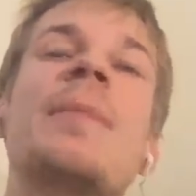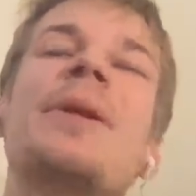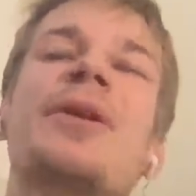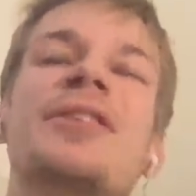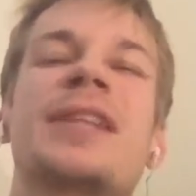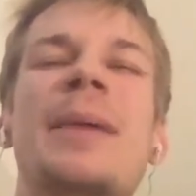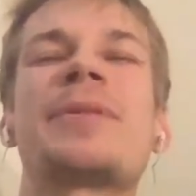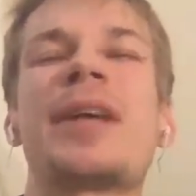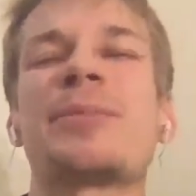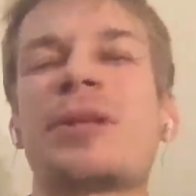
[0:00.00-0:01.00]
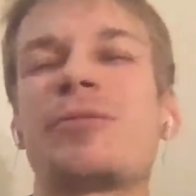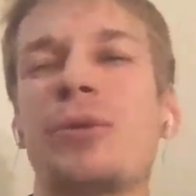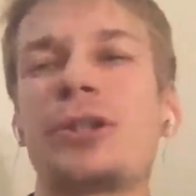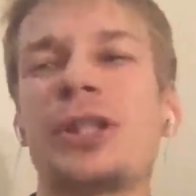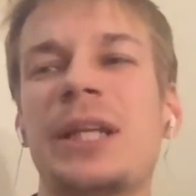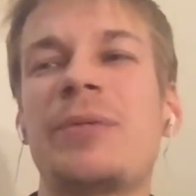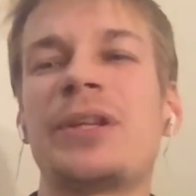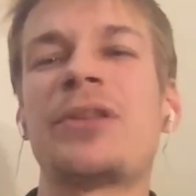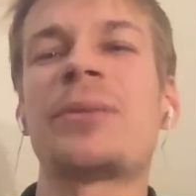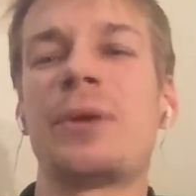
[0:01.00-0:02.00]
Because sometimes, unfortunately,
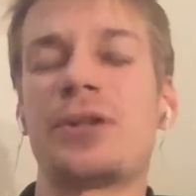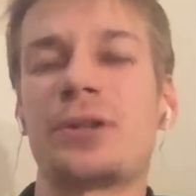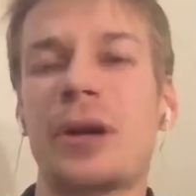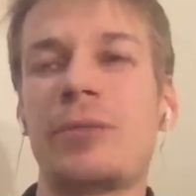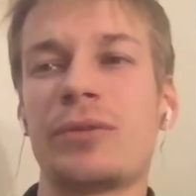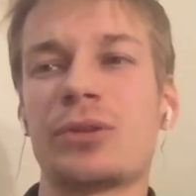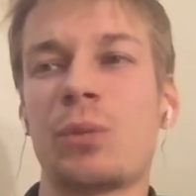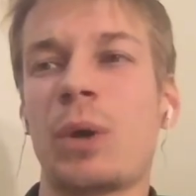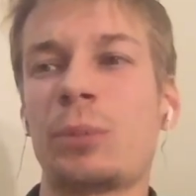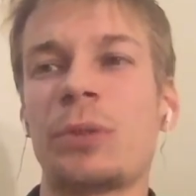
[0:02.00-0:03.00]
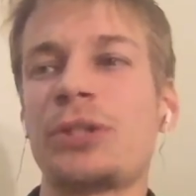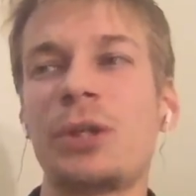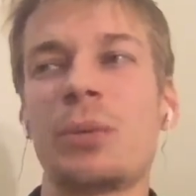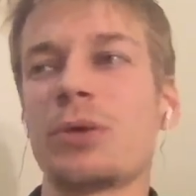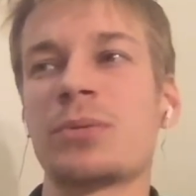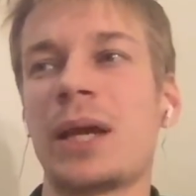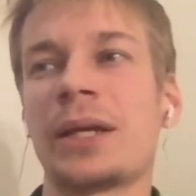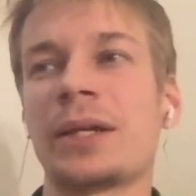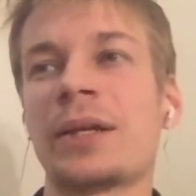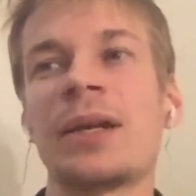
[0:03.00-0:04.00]
even in the Moscow office, what we did was
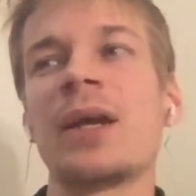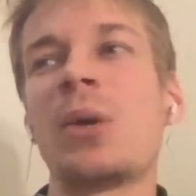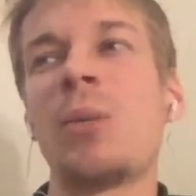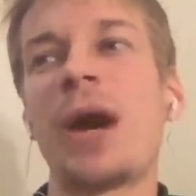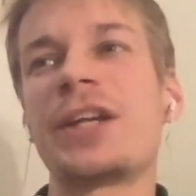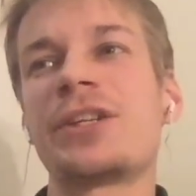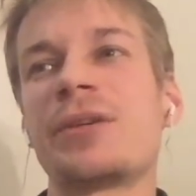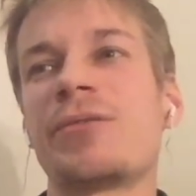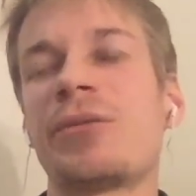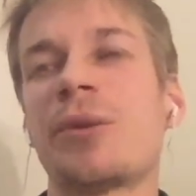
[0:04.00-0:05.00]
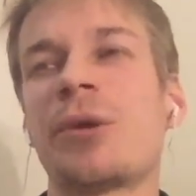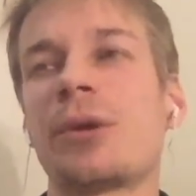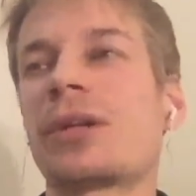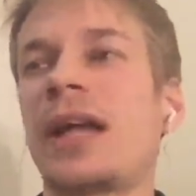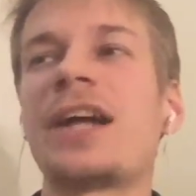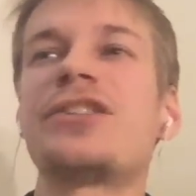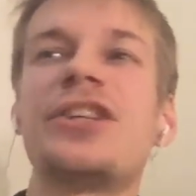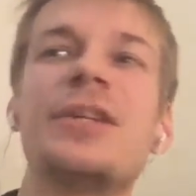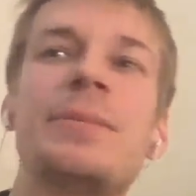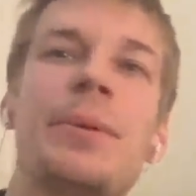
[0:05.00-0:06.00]
like waiting for client
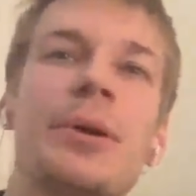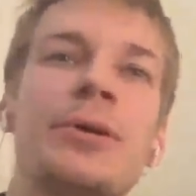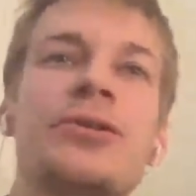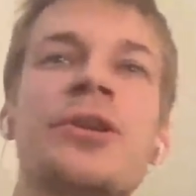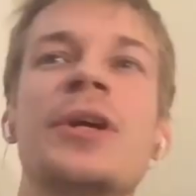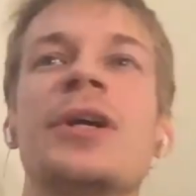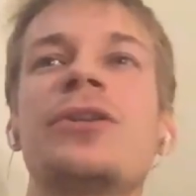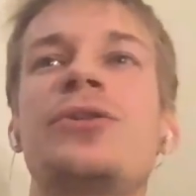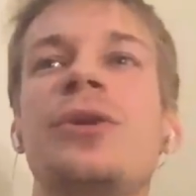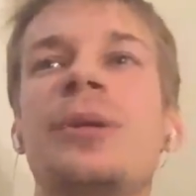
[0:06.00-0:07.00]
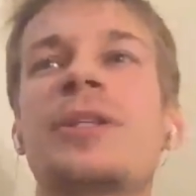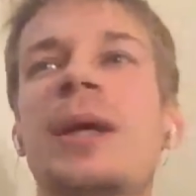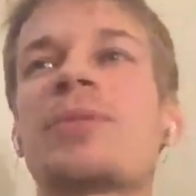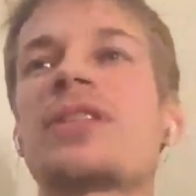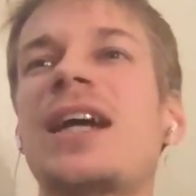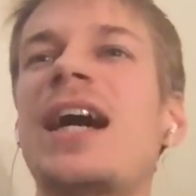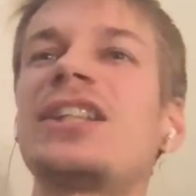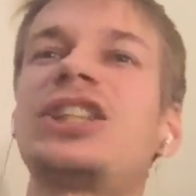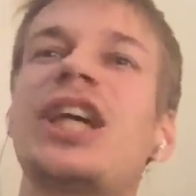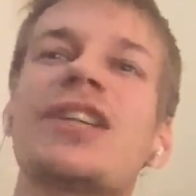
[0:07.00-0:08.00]
input, doing some
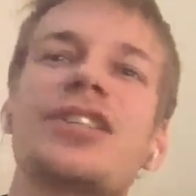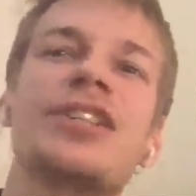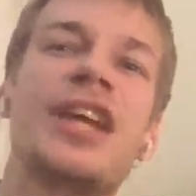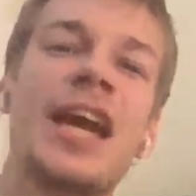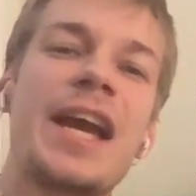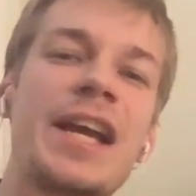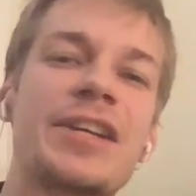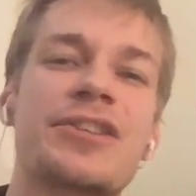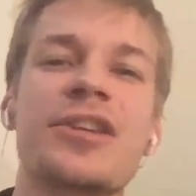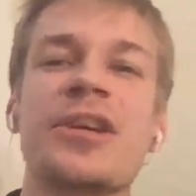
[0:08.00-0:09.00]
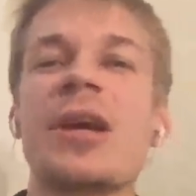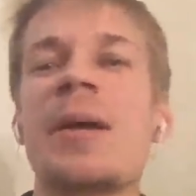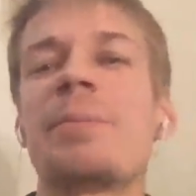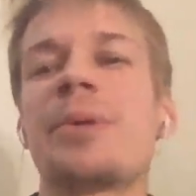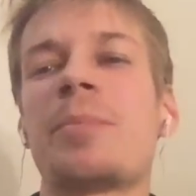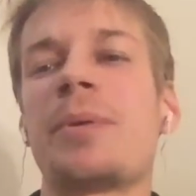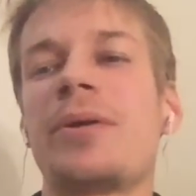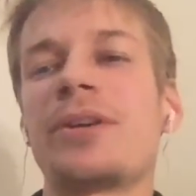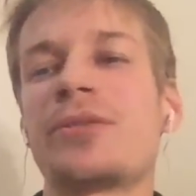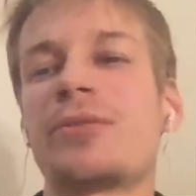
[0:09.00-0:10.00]
slides just in case,
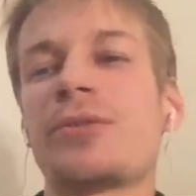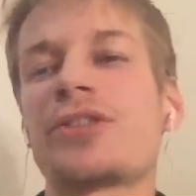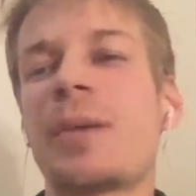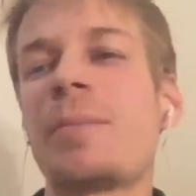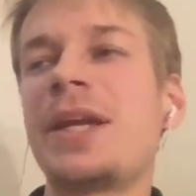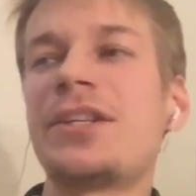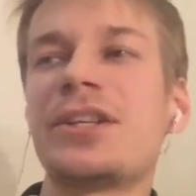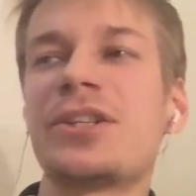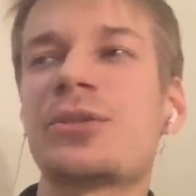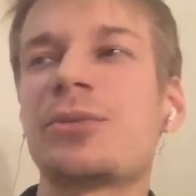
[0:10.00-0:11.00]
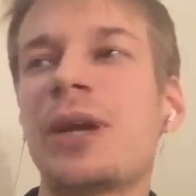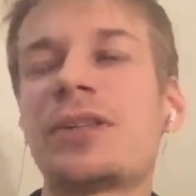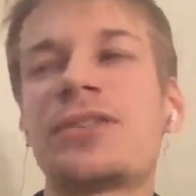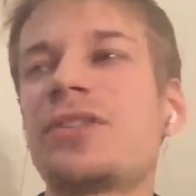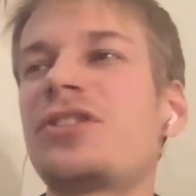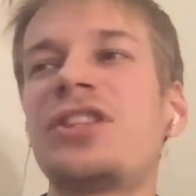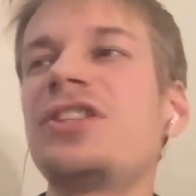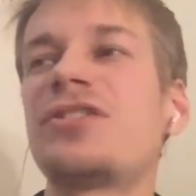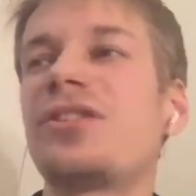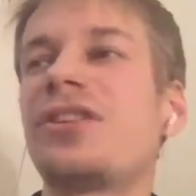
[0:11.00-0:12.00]
preparing for some meetings that
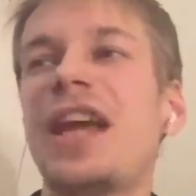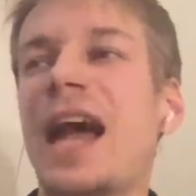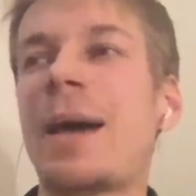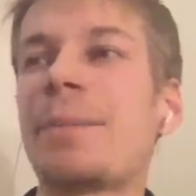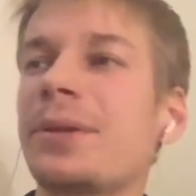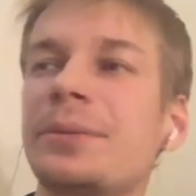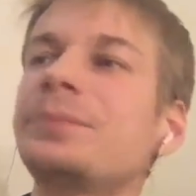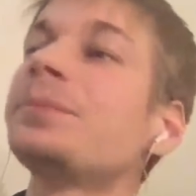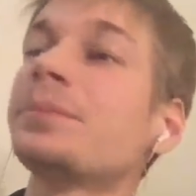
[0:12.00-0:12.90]
didn't really happen,